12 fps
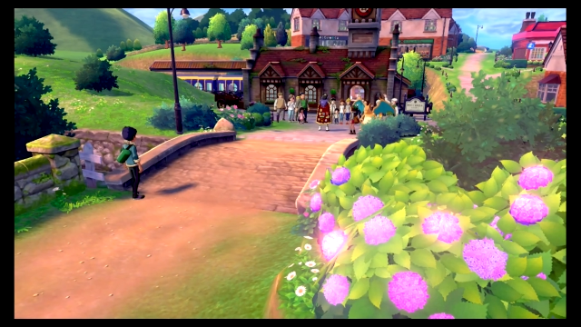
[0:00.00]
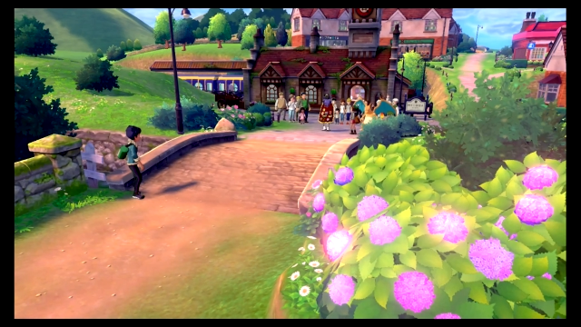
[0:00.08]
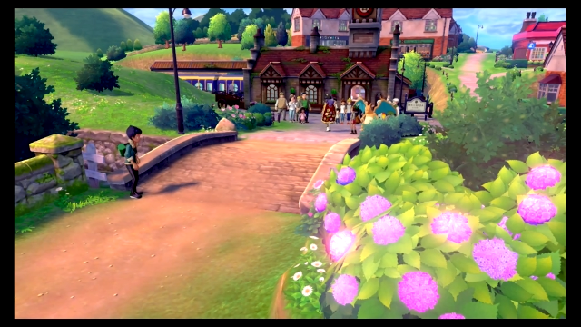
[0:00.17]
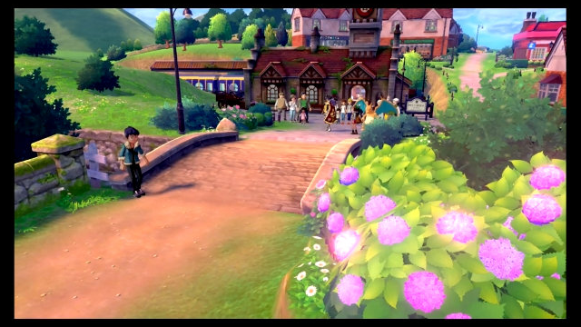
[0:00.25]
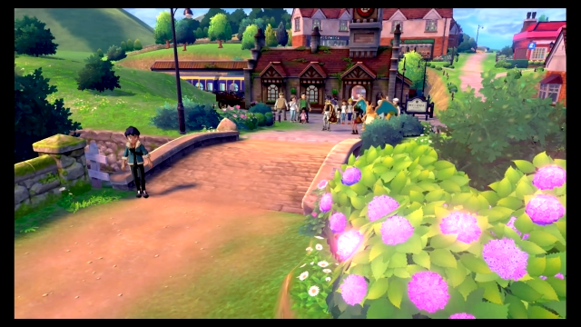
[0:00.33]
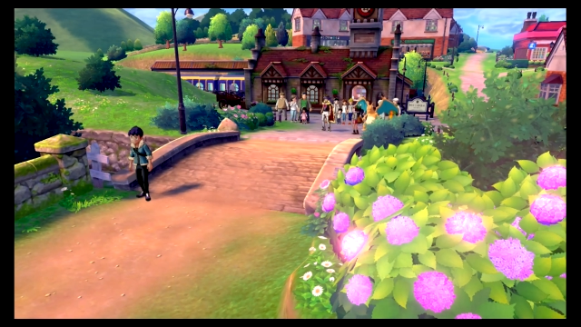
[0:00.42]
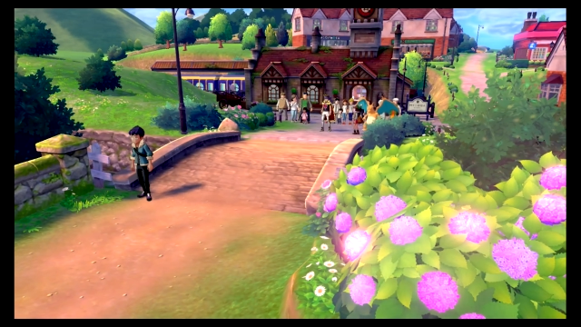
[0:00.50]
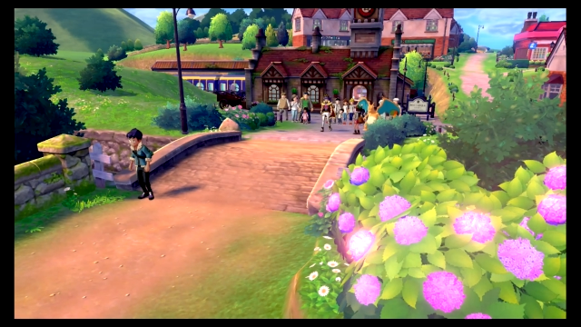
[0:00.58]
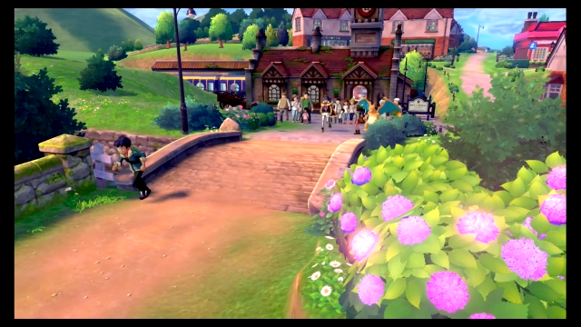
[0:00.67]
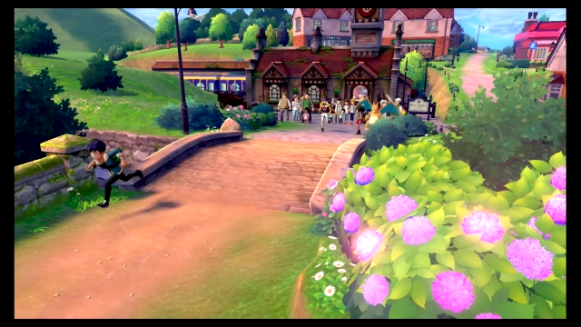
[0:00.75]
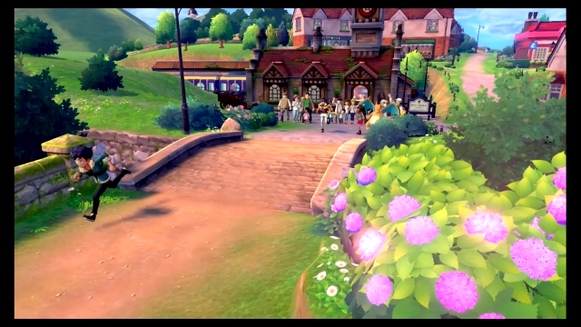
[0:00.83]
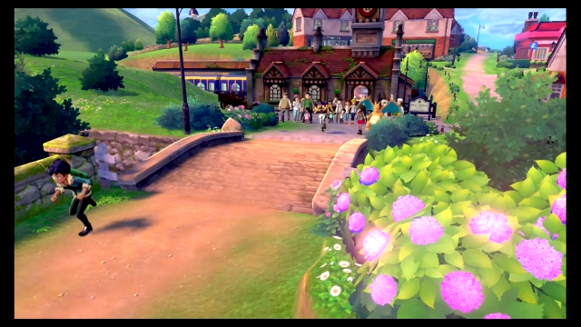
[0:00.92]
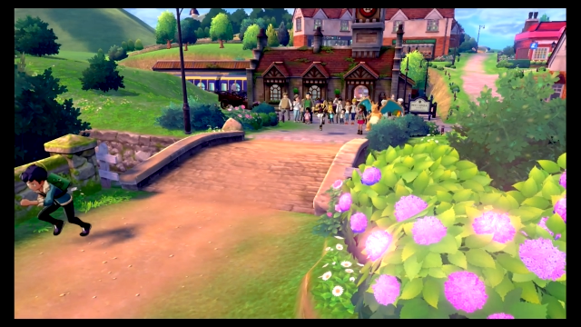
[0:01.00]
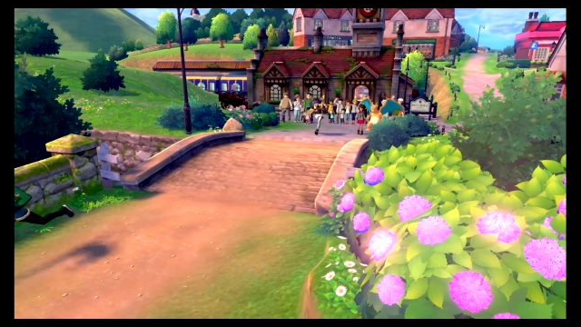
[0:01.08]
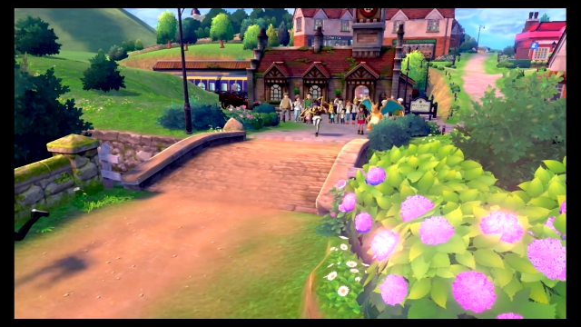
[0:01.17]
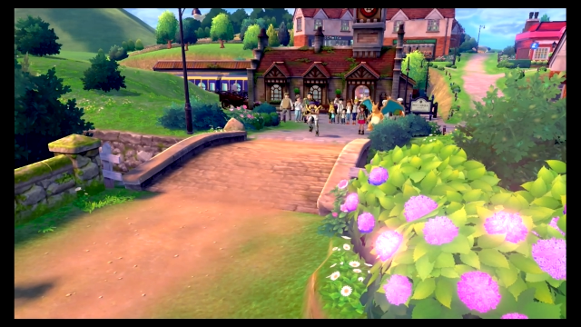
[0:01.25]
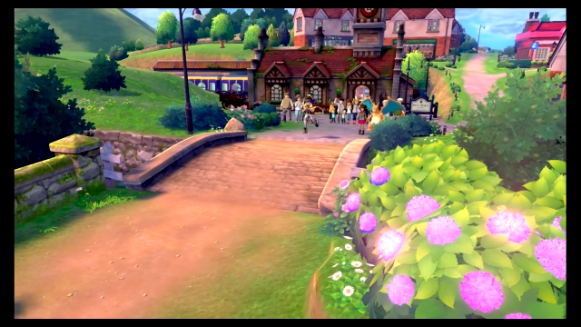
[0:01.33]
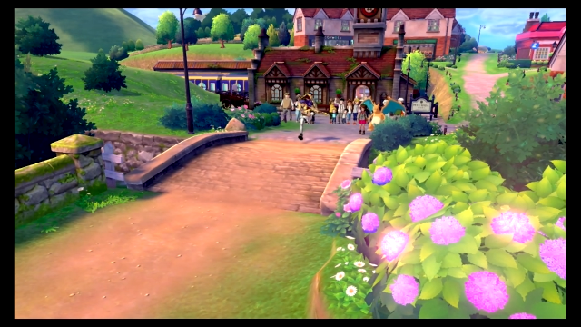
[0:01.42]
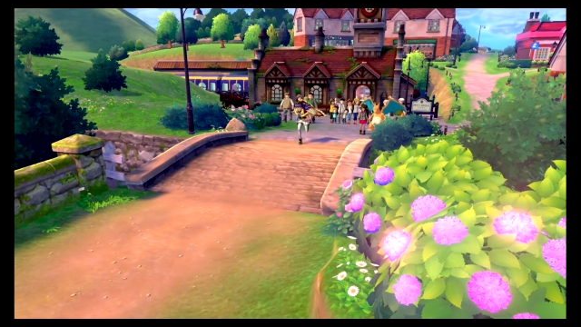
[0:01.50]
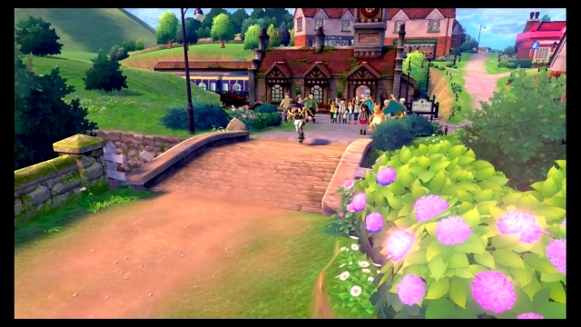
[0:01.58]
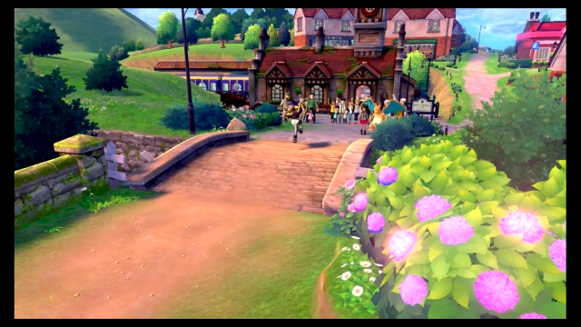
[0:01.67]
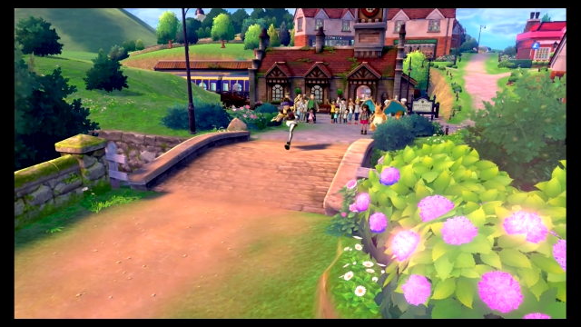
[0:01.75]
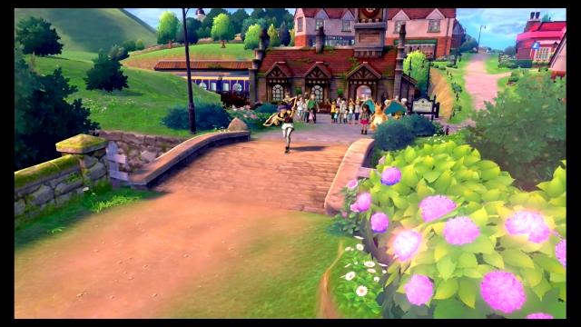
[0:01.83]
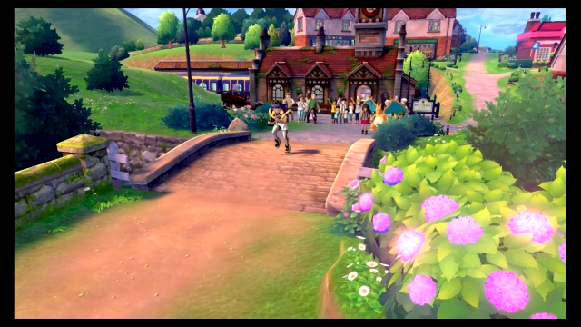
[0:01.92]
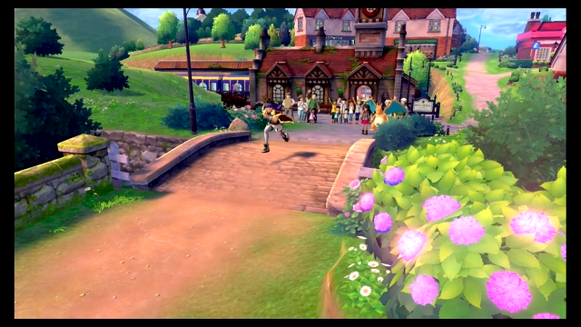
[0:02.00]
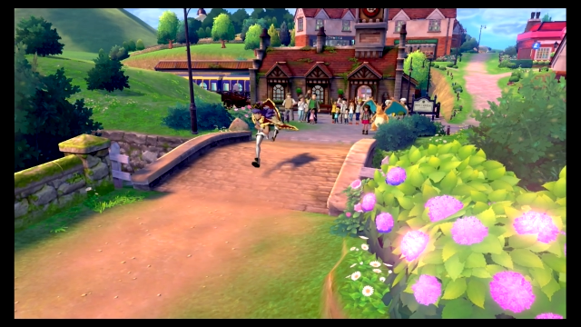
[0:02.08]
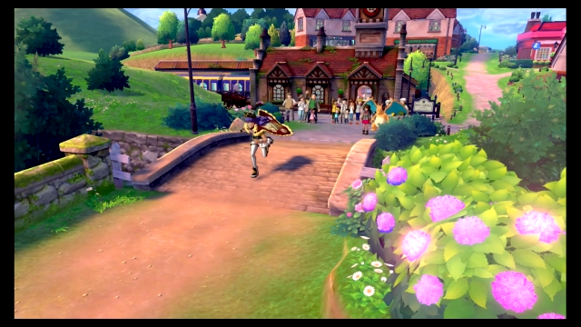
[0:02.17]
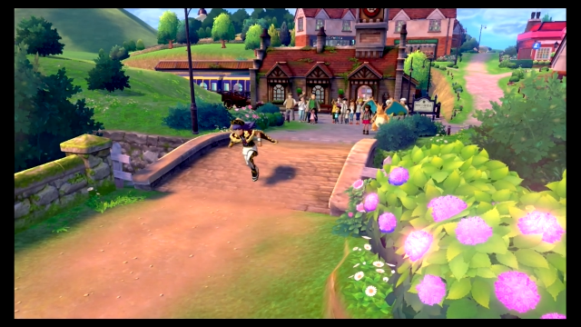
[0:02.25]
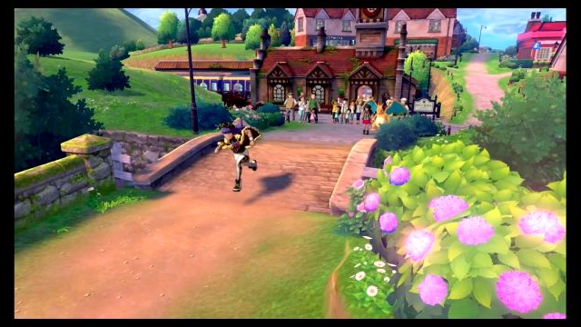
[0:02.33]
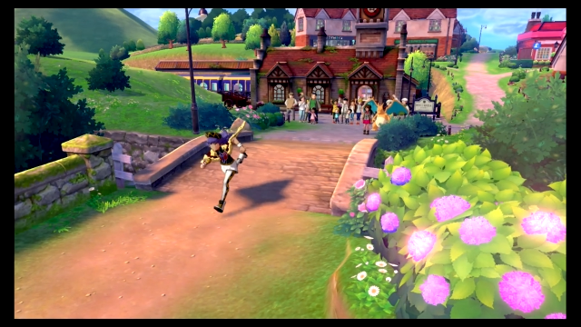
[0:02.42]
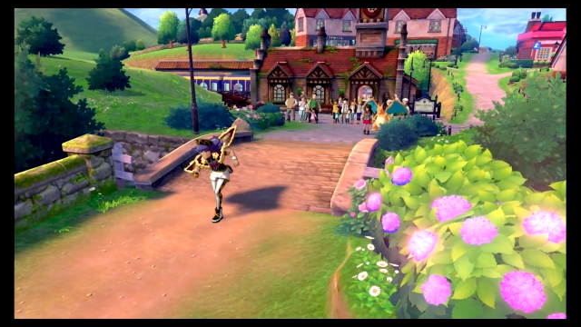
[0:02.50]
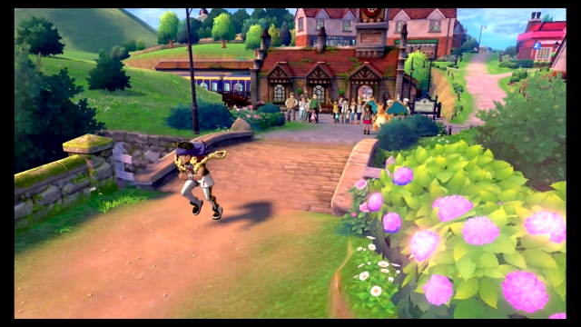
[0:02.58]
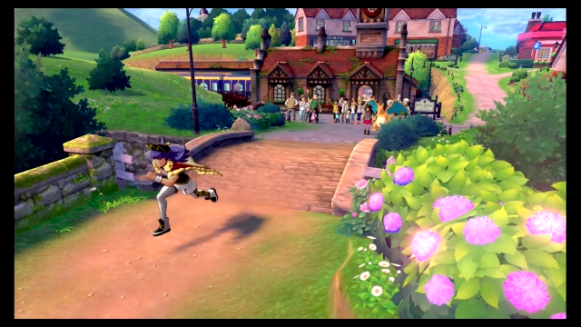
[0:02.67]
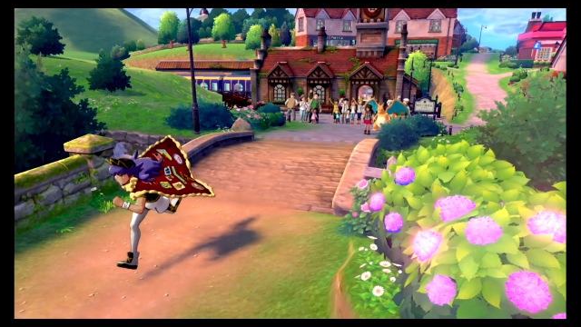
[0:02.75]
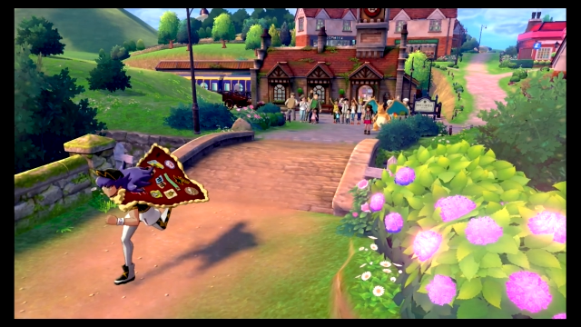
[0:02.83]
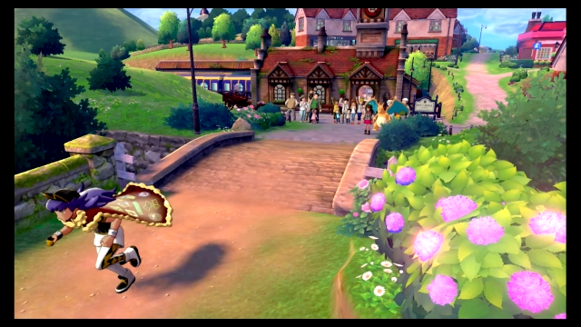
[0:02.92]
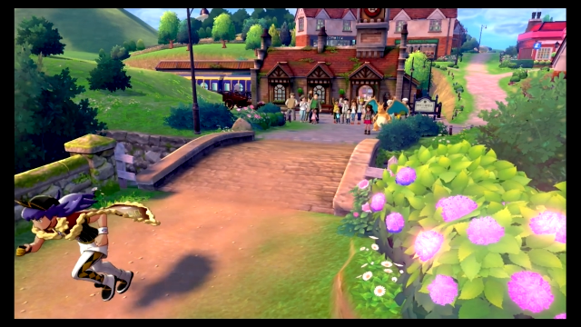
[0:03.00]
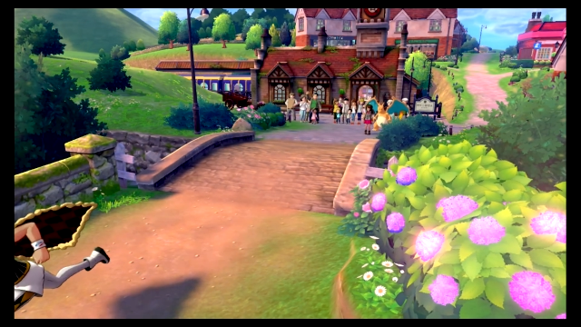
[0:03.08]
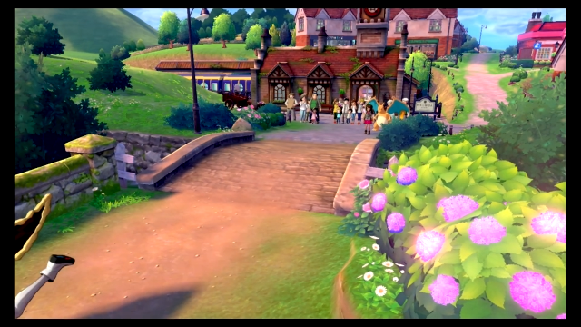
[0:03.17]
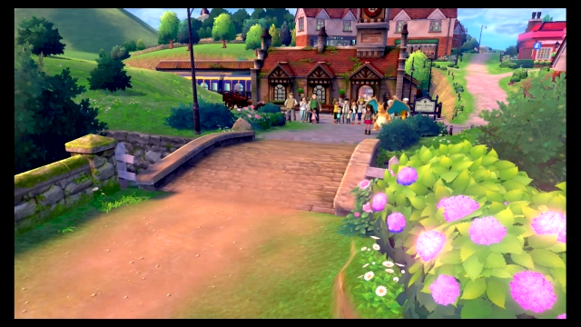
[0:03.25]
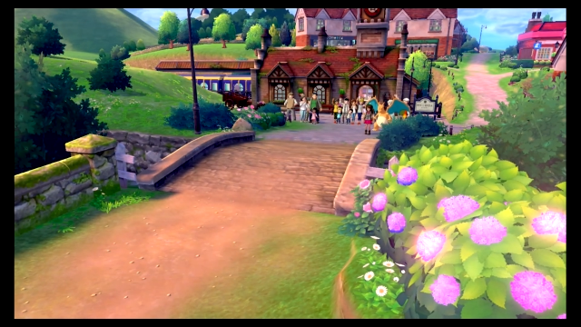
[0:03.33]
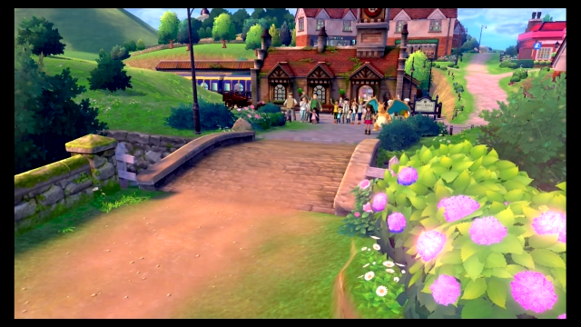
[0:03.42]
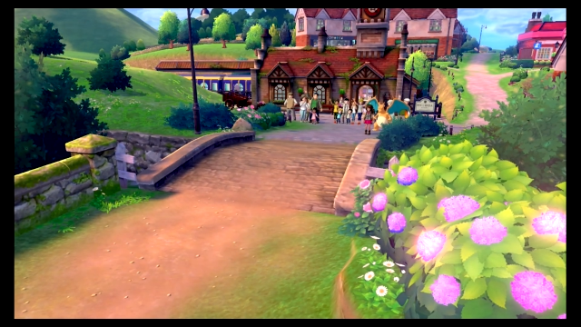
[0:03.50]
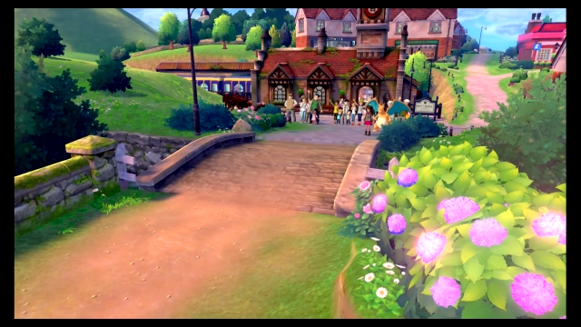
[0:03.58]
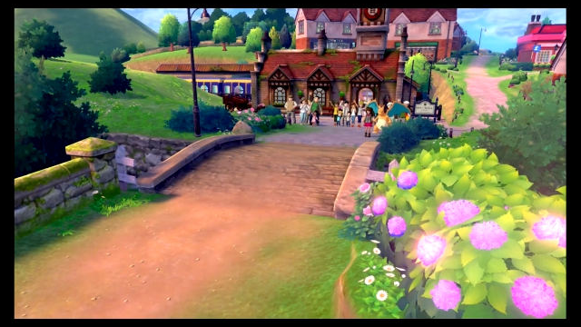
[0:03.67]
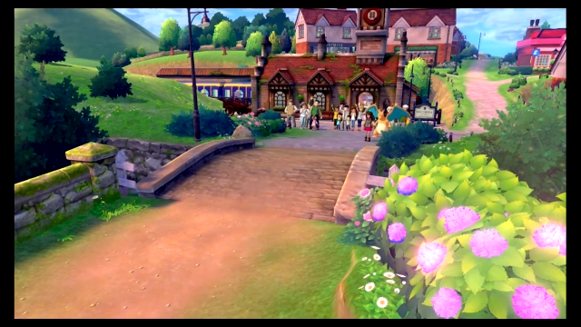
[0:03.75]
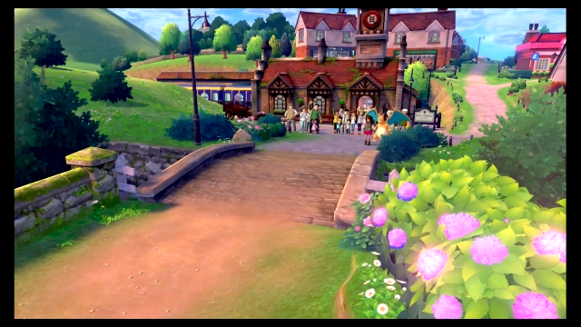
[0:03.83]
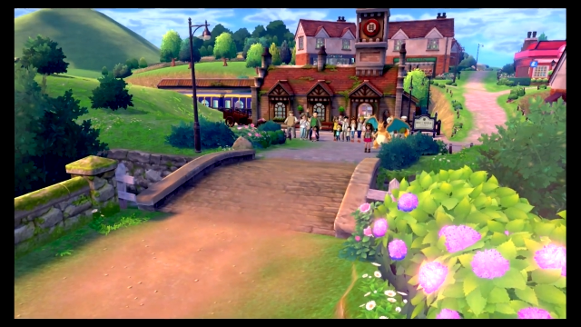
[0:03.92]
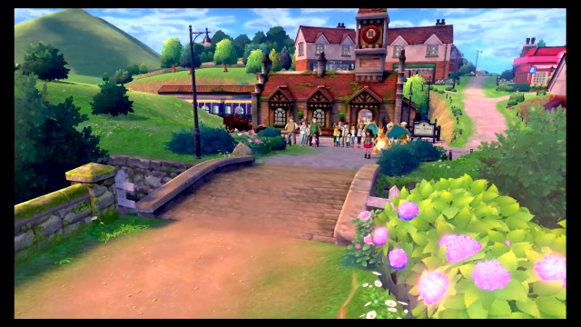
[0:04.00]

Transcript: No face is visible, so there are no lips to read.